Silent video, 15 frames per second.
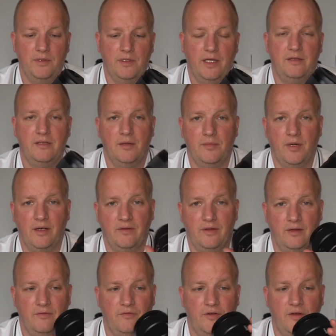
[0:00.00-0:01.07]
you liked the
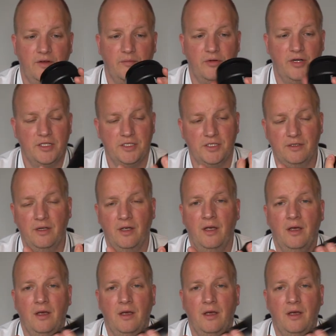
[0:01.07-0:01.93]
unboxing, first impression.